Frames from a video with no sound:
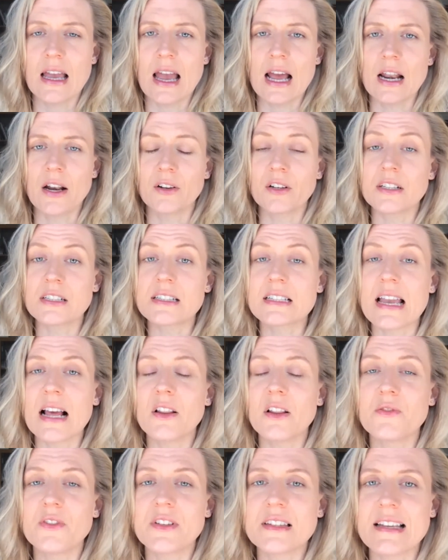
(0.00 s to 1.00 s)
And on a
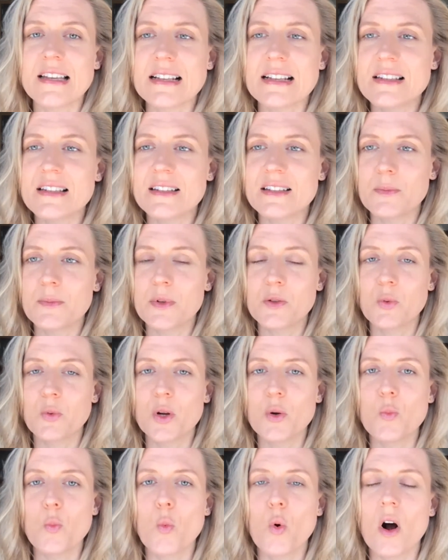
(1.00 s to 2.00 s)
scale of intensity
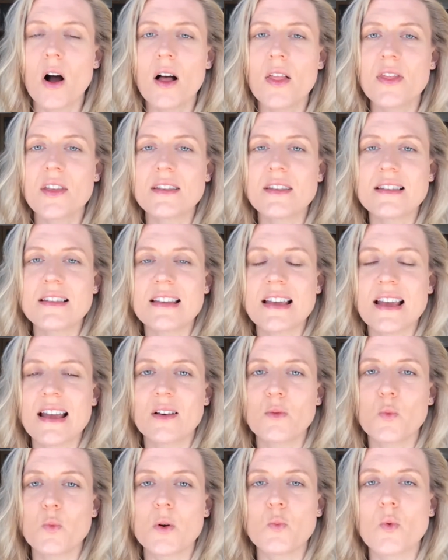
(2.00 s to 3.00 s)
between 1 and
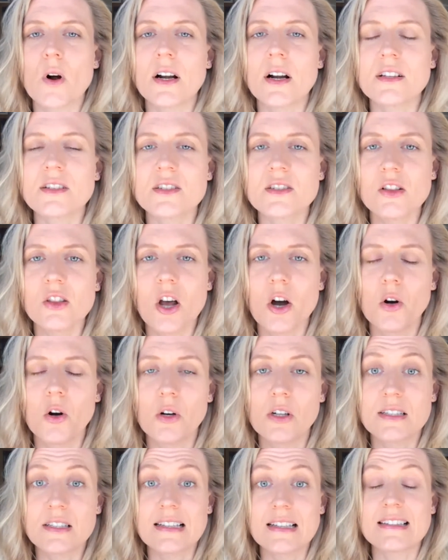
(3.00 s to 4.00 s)
10, when 1 is the
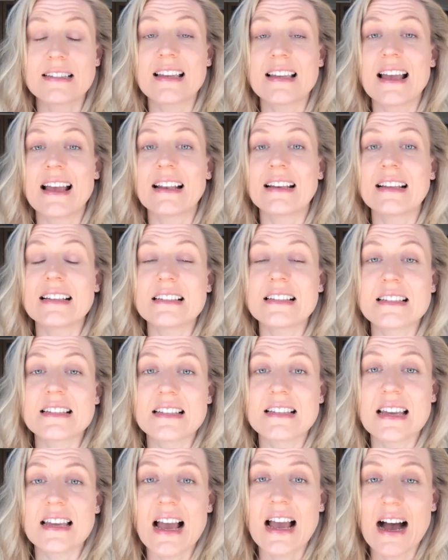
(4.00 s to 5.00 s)
lowest and 10 is
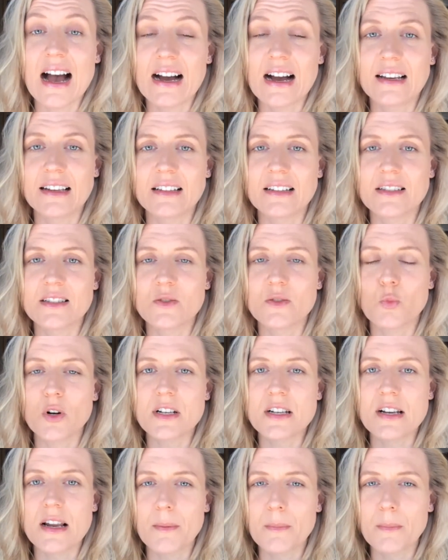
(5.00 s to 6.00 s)
the highest, what
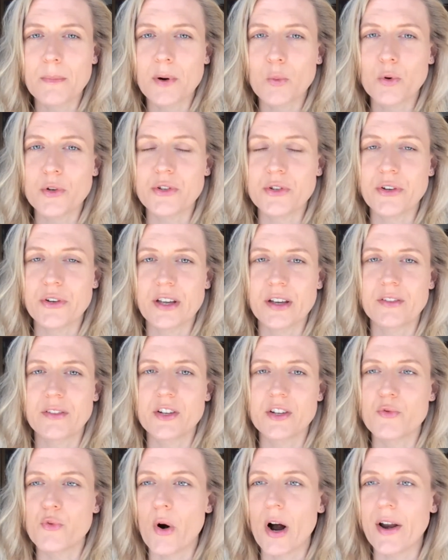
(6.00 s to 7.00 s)
number would you give
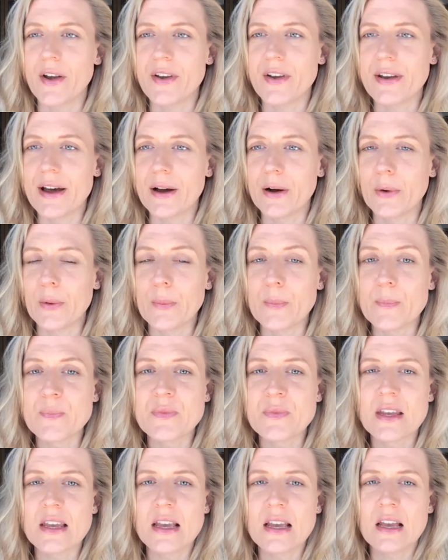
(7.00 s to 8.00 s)
it right now?
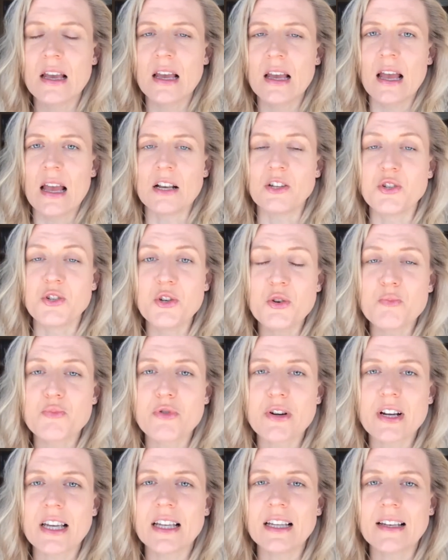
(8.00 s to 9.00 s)
And you
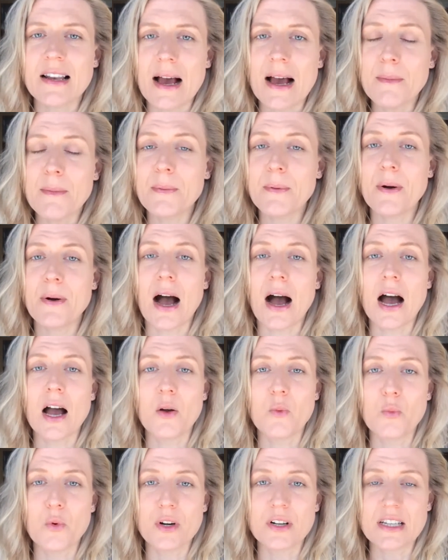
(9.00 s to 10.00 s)
bring it up, I
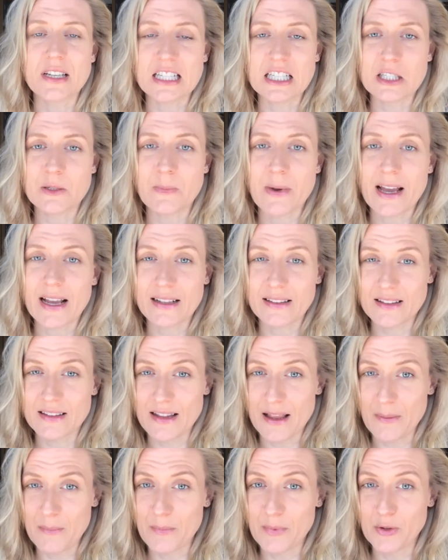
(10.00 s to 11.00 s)
would expect the
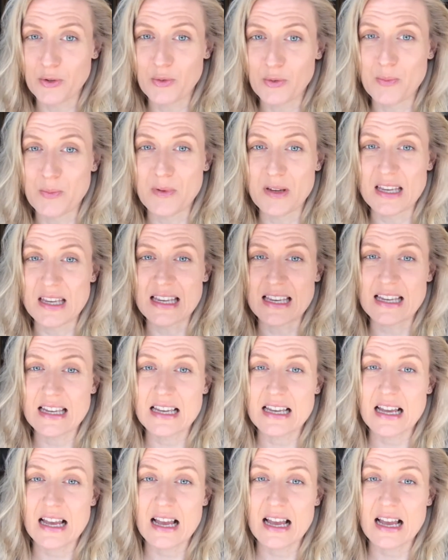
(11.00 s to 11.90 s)
number to be